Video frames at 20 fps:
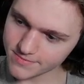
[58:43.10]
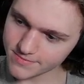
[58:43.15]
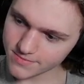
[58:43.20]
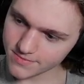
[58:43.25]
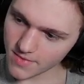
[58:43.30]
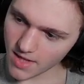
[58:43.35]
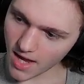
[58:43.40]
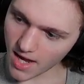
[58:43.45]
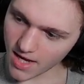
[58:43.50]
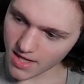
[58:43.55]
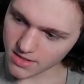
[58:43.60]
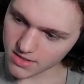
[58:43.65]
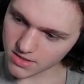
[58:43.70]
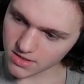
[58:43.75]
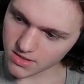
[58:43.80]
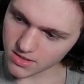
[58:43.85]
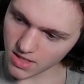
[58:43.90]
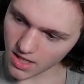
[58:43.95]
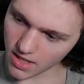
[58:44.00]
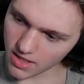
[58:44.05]
Ask
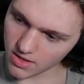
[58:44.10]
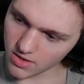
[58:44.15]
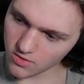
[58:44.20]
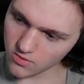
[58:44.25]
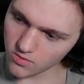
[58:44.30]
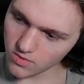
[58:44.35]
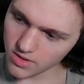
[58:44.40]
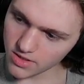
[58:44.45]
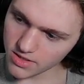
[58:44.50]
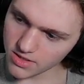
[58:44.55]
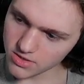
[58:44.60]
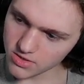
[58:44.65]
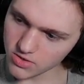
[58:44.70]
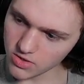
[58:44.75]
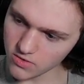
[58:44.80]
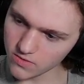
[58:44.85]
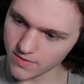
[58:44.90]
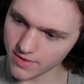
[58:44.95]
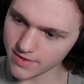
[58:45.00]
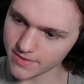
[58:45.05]
Dino what he's
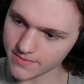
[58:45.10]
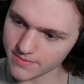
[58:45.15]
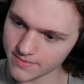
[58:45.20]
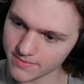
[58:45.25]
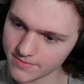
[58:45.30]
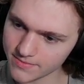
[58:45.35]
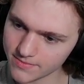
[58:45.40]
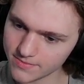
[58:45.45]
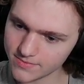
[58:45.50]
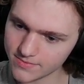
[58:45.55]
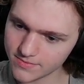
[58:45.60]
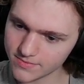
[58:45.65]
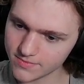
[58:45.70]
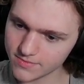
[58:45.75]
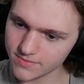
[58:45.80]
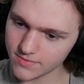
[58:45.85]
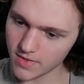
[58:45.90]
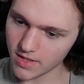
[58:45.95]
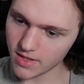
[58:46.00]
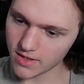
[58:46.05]
doing.
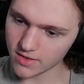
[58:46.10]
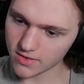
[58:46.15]
There,